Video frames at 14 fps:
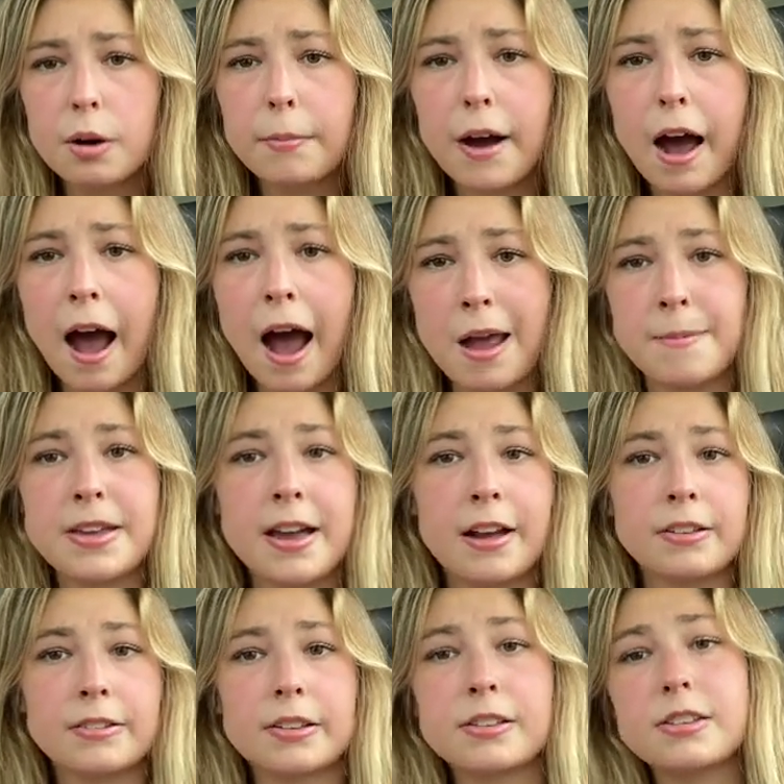But
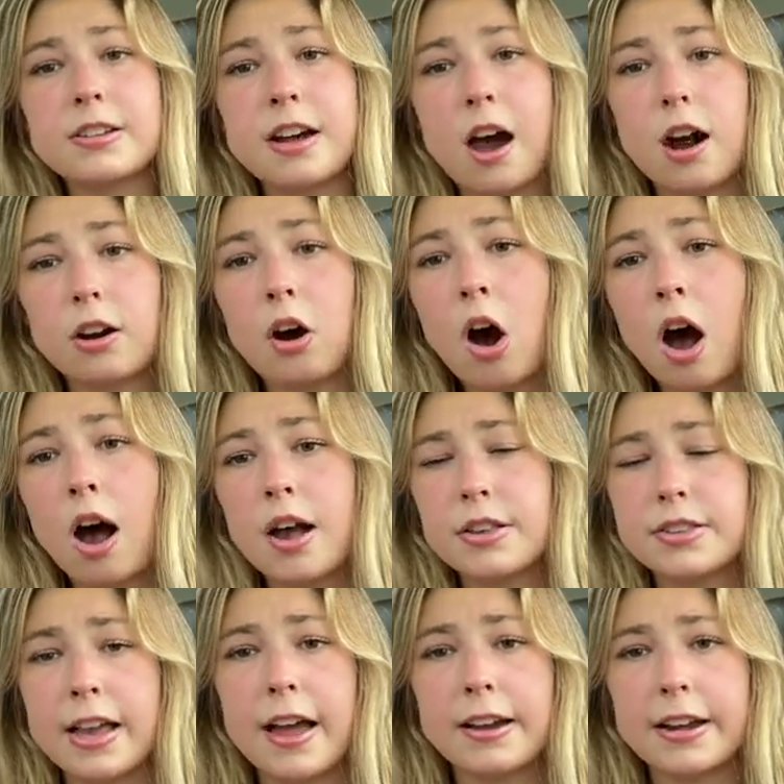IBS does not
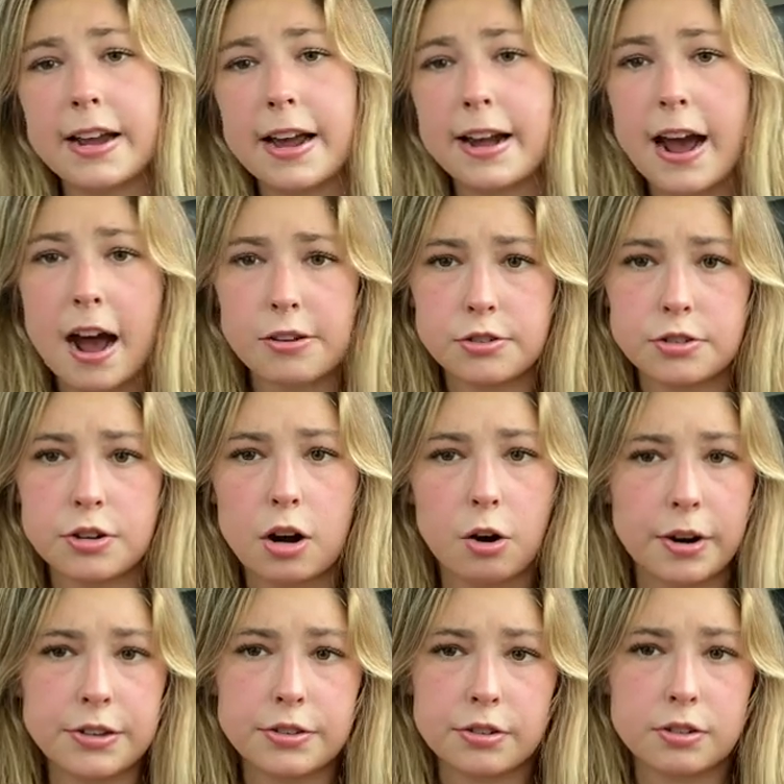cause any and has no
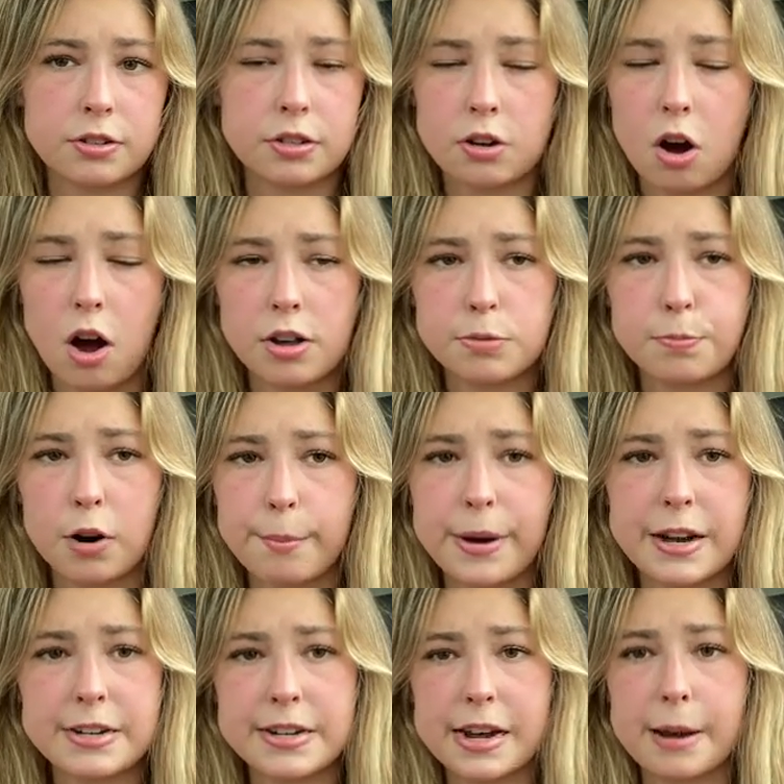risk to cause
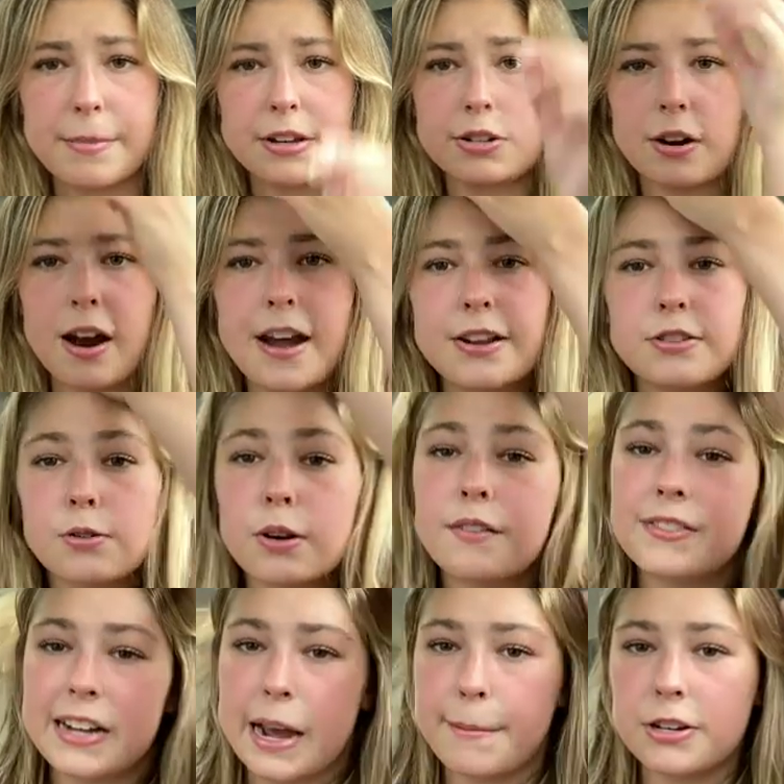permanent damage or any sort of
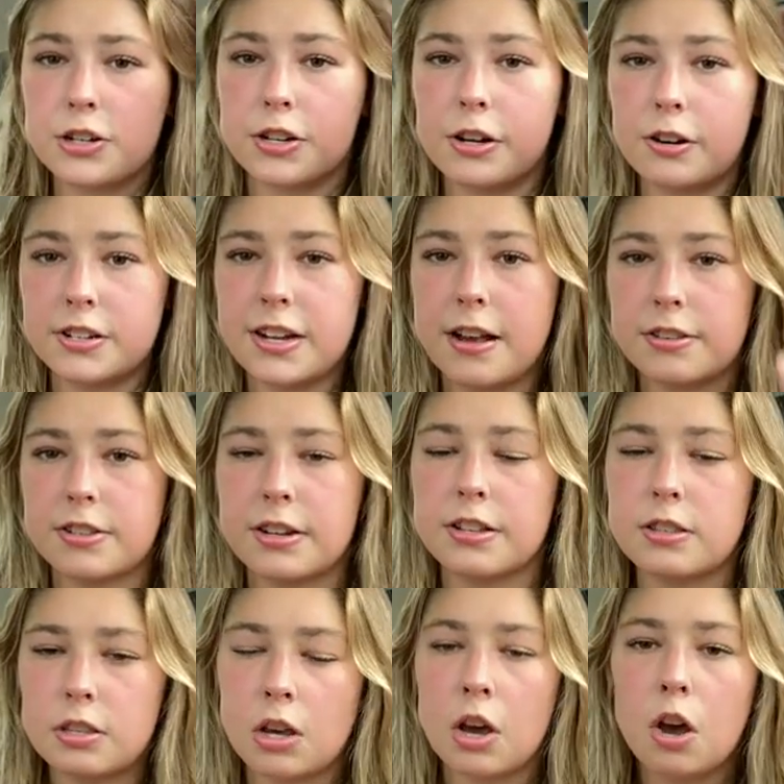damage to your
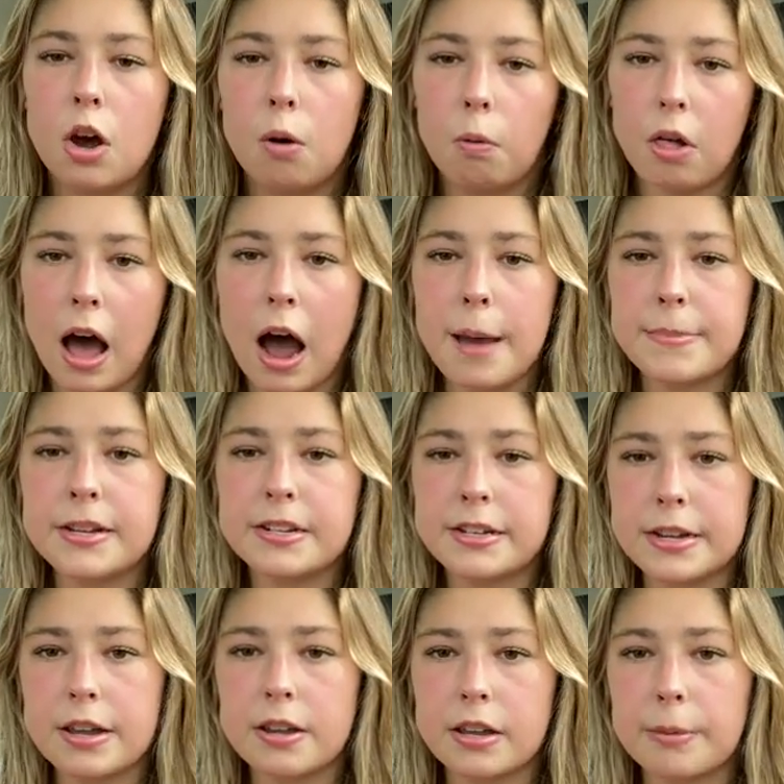intestines. Well,
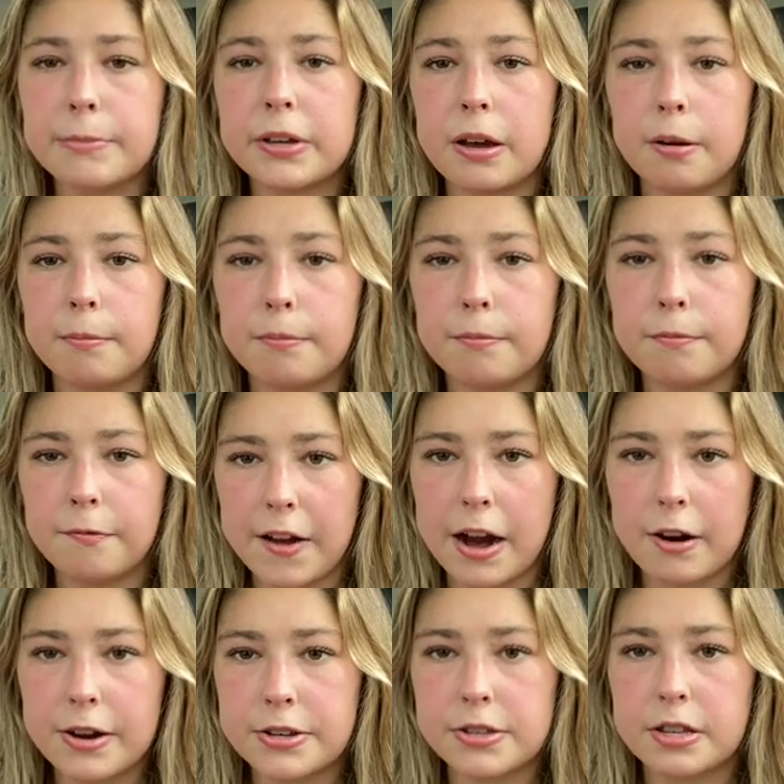IBD can be a
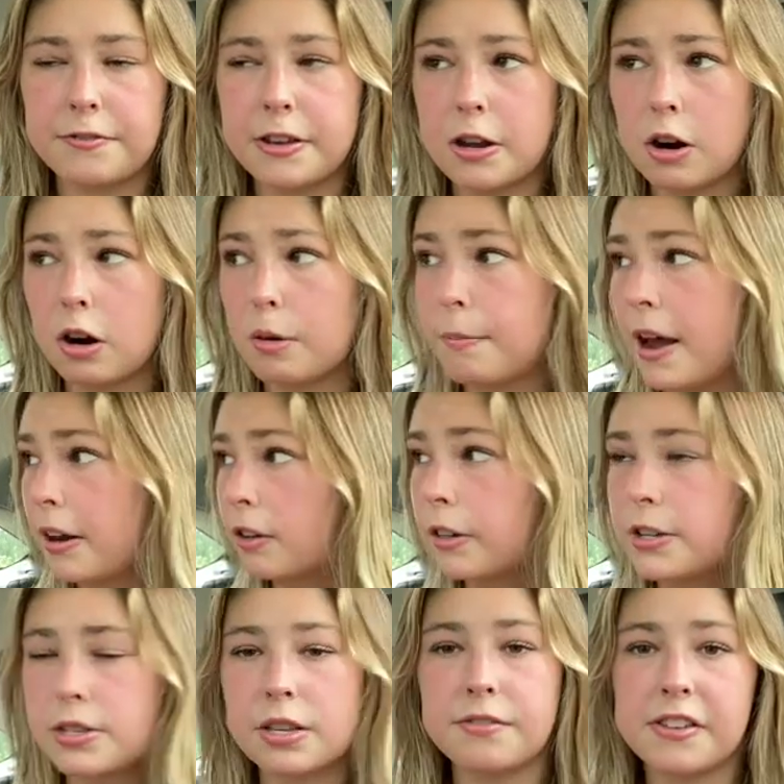very severe, medically
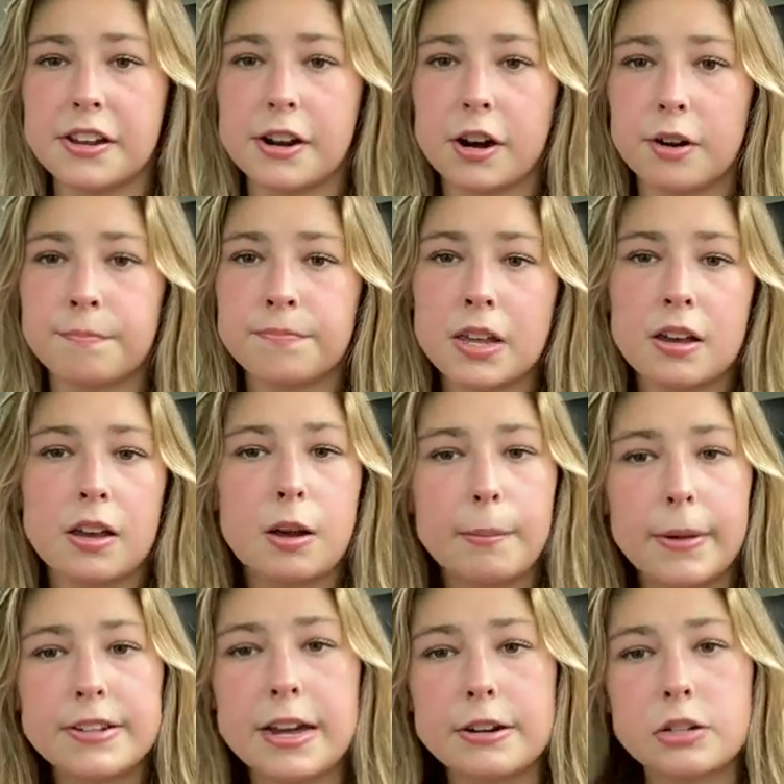severe,
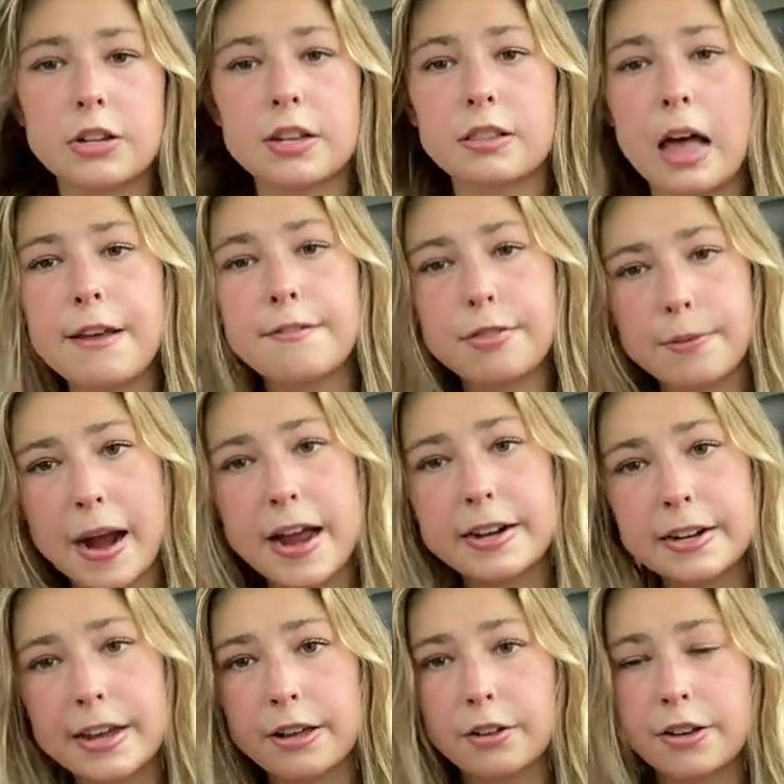potentially
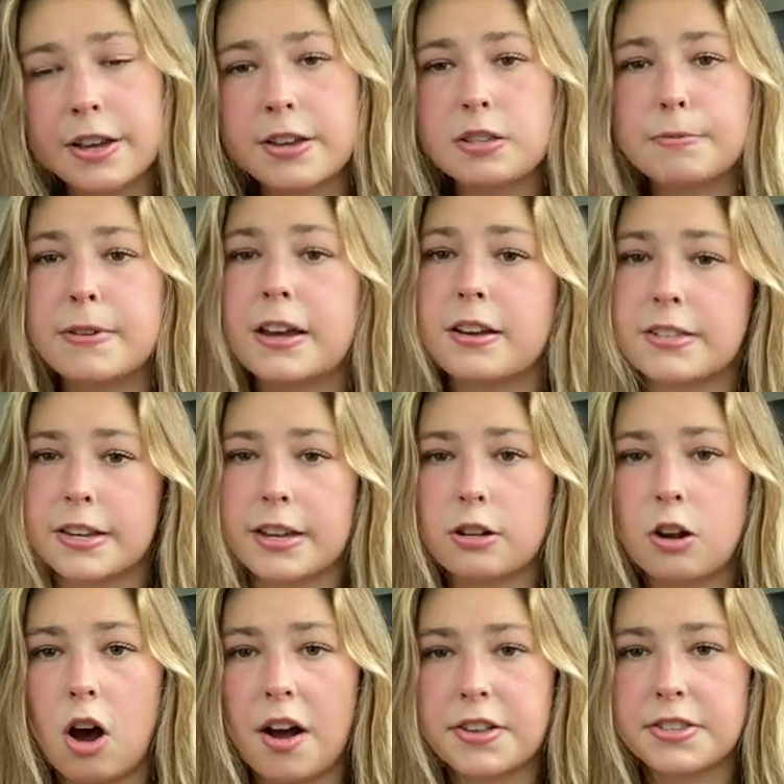life-threatening illness because it can
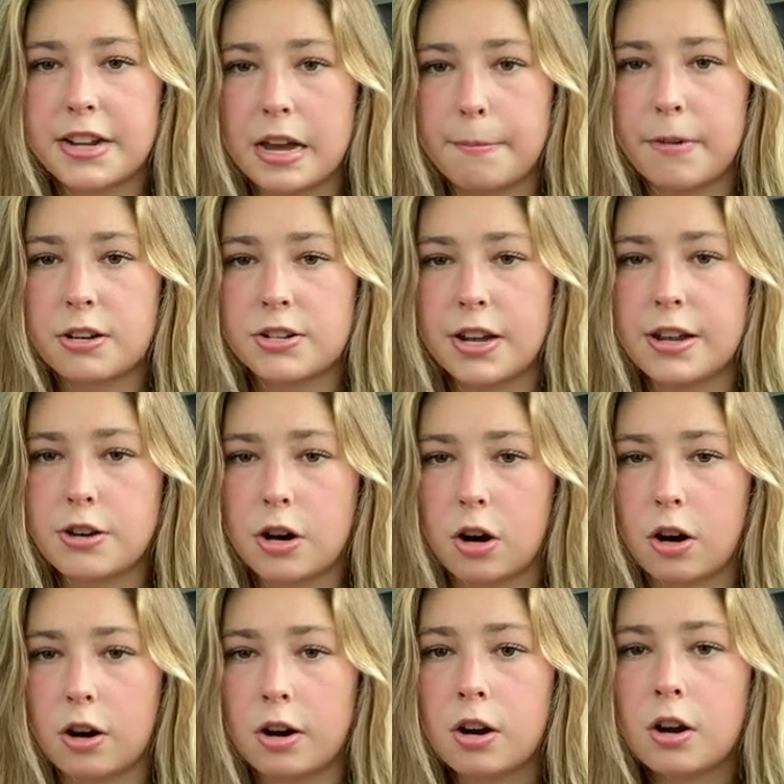cause damage in
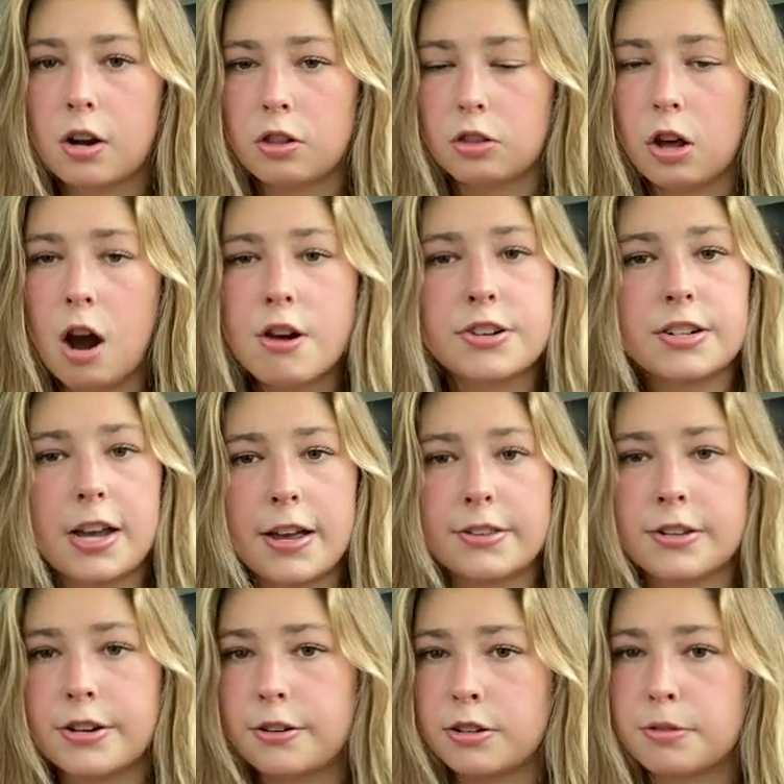your large
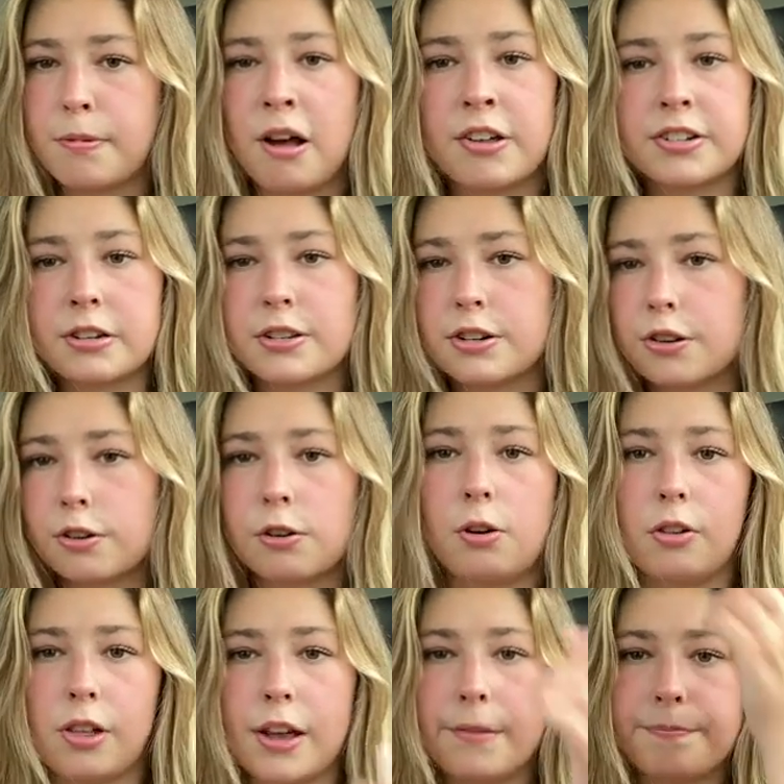intestine, your small intestine, your
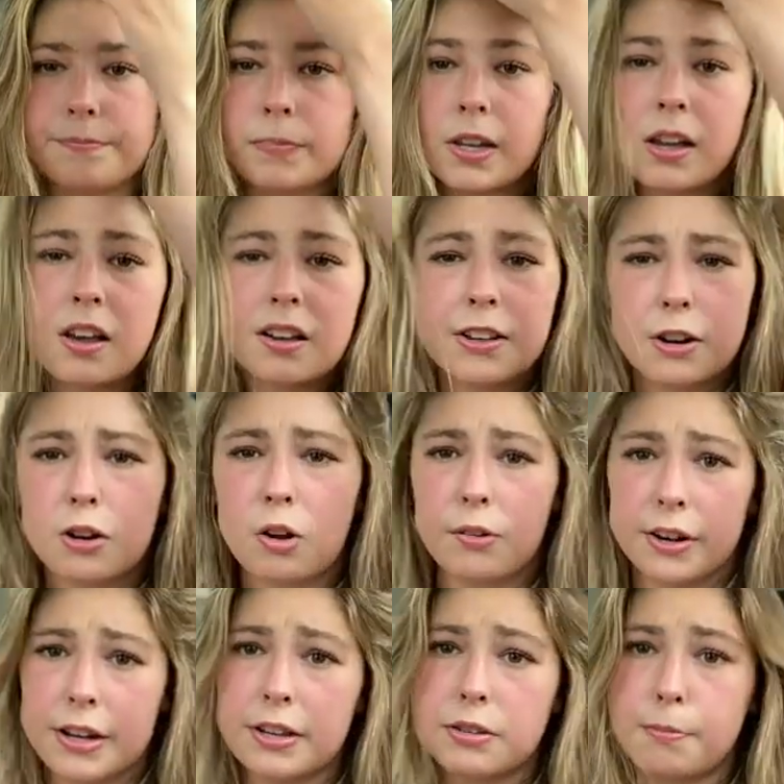colon. Your
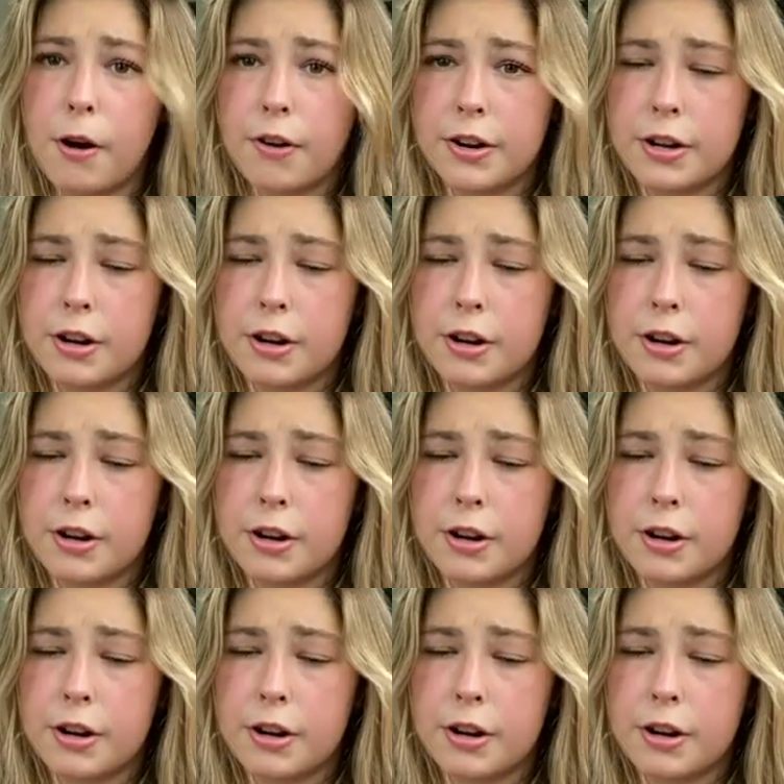colon is part of